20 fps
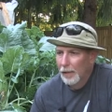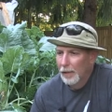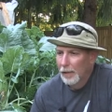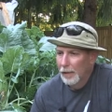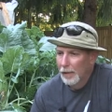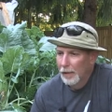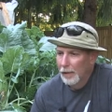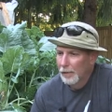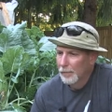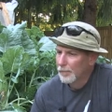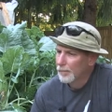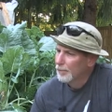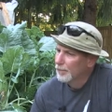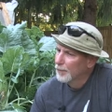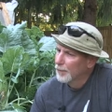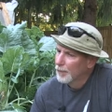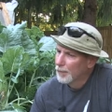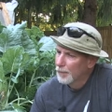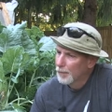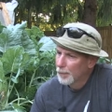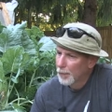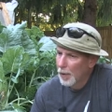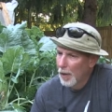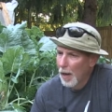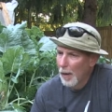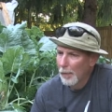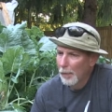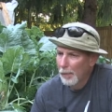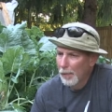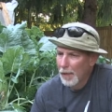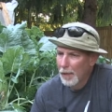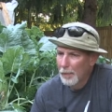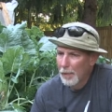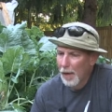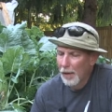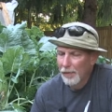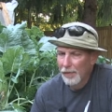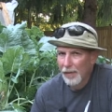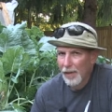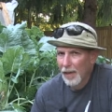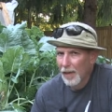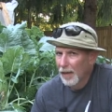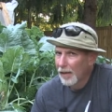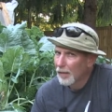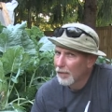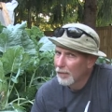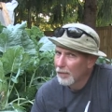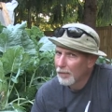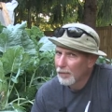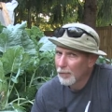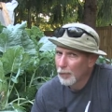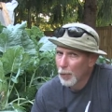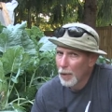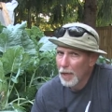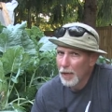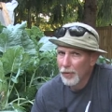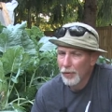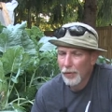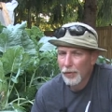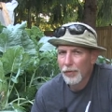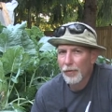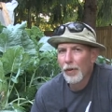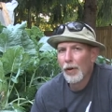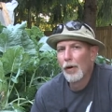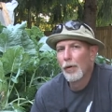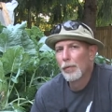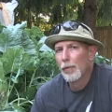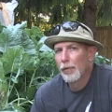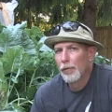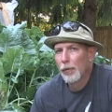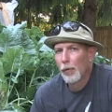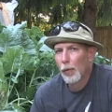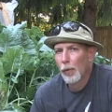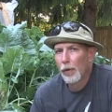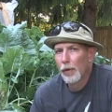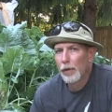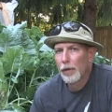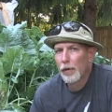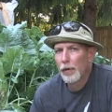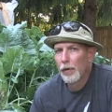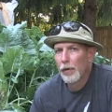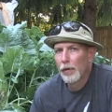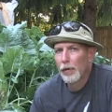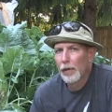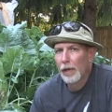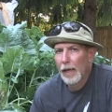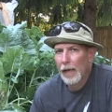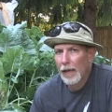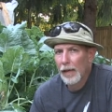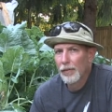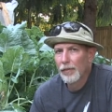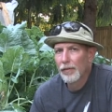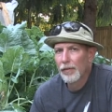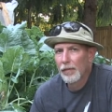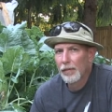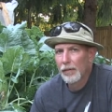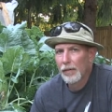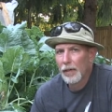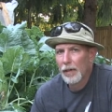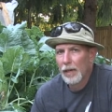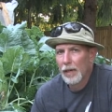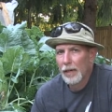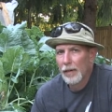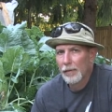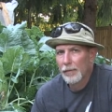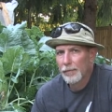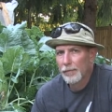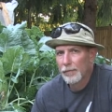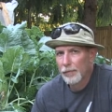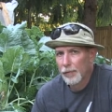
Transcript: uh, probably about 10 weeks or so before your last uh,